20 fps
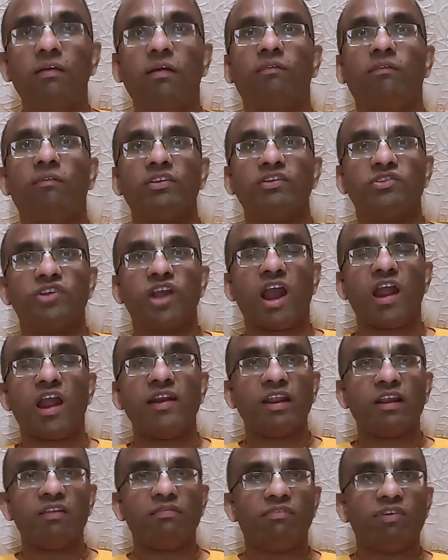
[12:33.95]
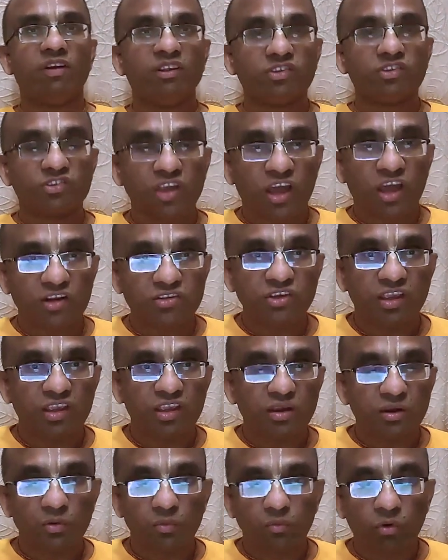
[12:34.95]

If a giant elephant is charging,